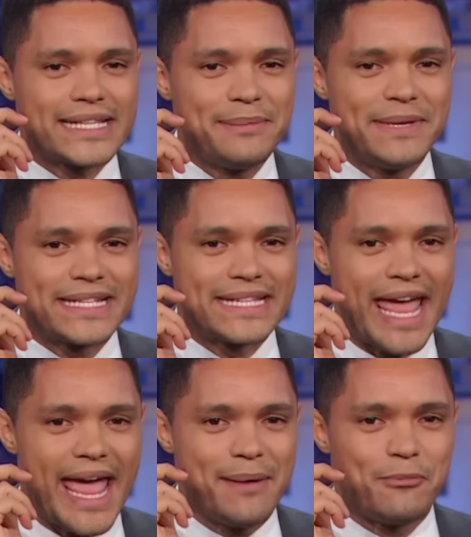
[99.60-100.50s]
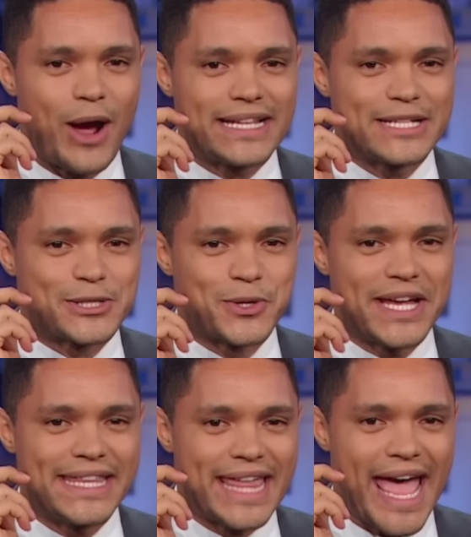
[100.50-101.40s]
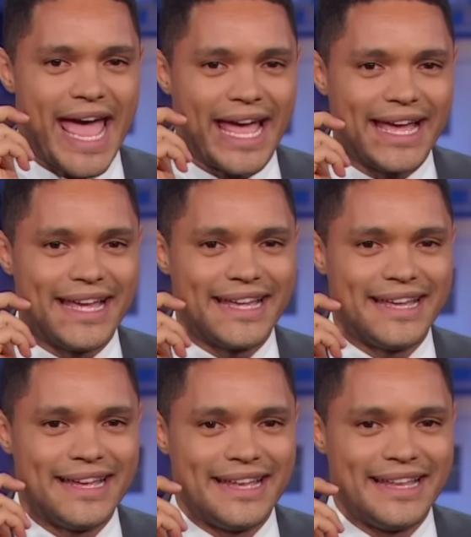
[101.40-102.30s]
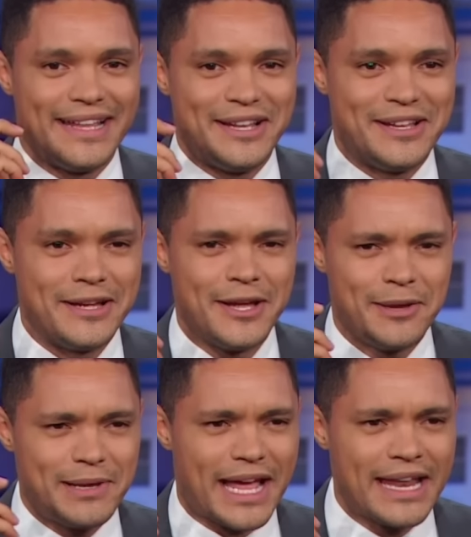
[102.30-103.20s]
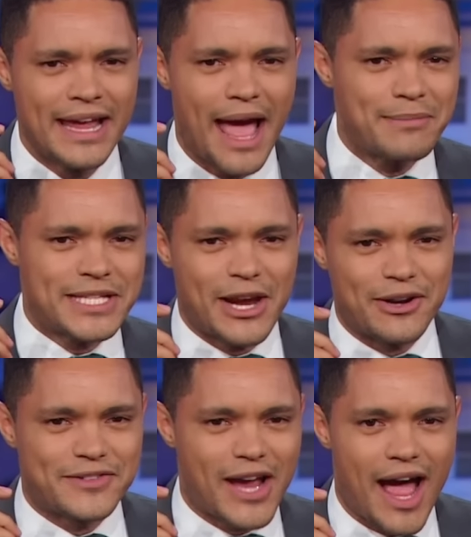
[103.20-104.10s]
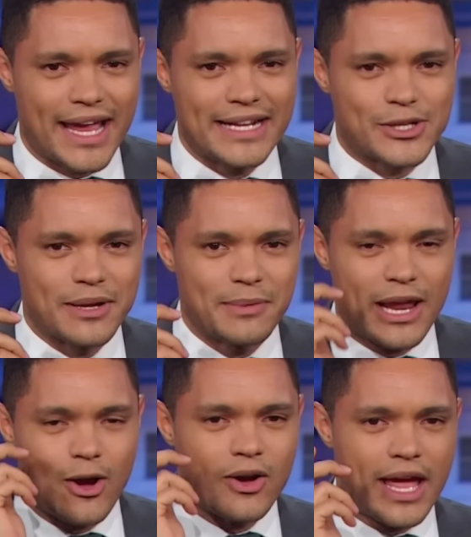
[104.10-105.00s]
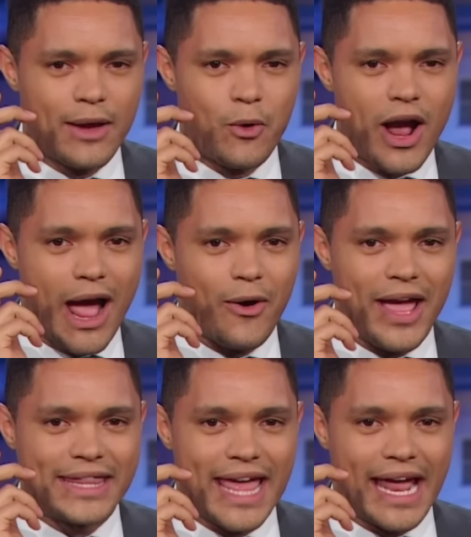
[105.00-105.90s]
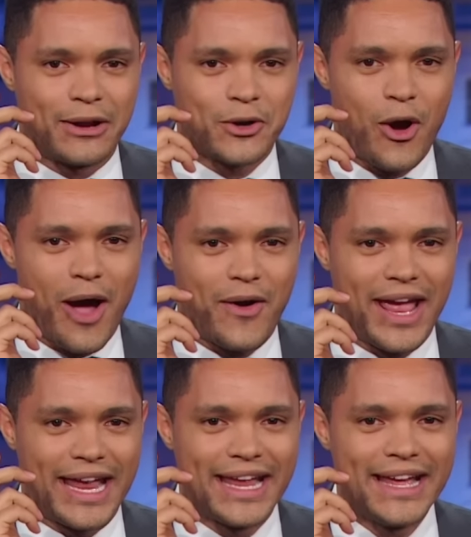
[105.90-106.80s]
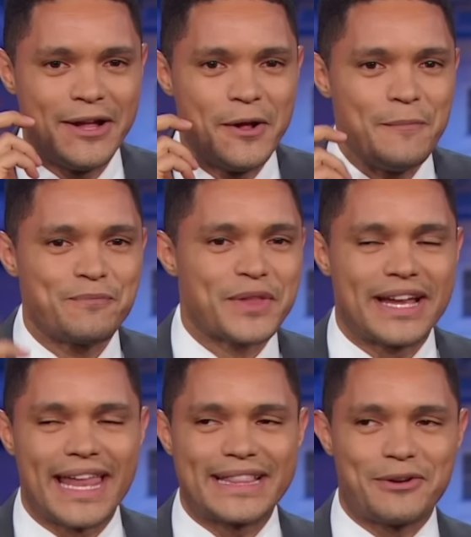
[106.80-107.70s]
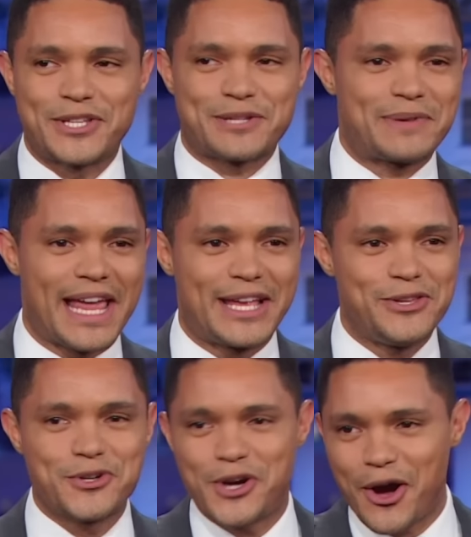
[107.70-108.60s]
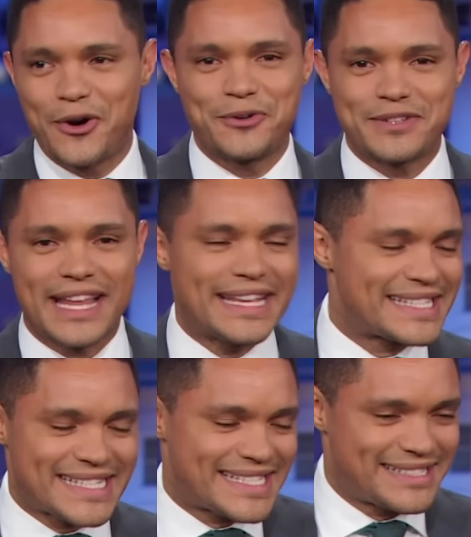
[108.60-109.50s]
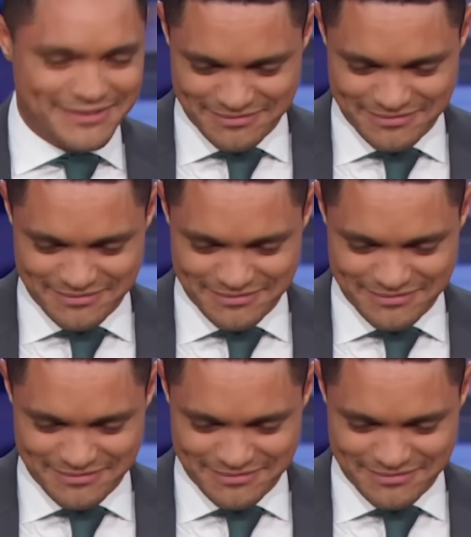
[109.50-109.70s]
Him his name, what he's doing there. Be like, I'm scared of talking to him. Be like, okay, walk away then. Go away. Like, they would just be like, you go. Like, it's just,